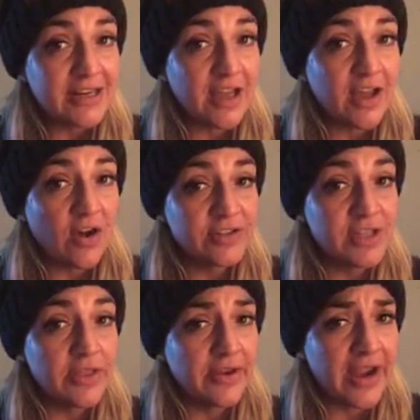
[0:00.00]
not also
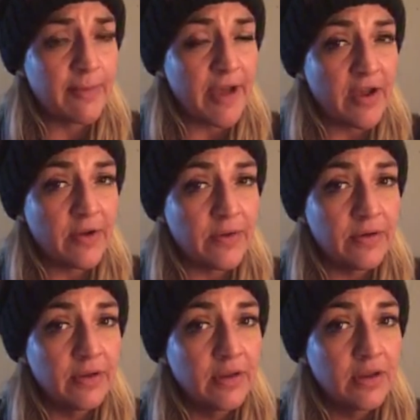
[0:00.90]
their MO?
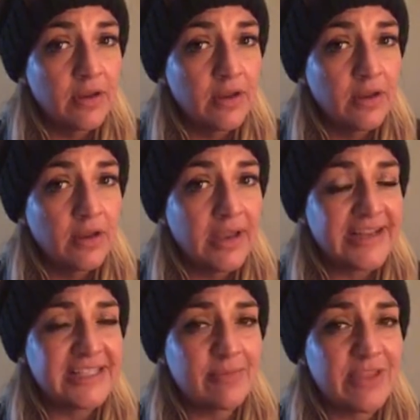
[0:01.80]

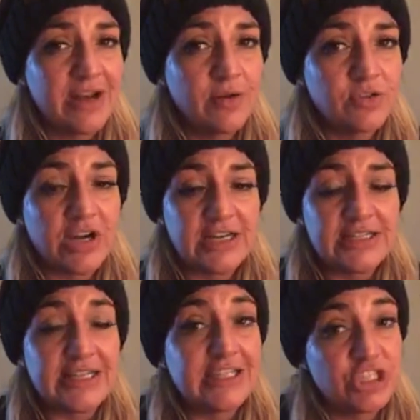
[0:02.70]
Except they don't try to
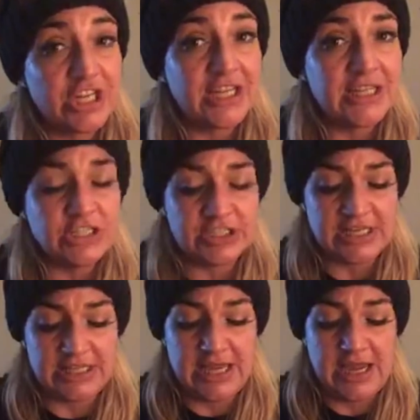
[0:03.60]
take the chicken, they just take
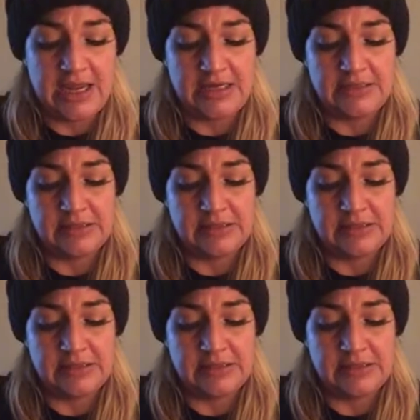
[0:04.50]
the eggs.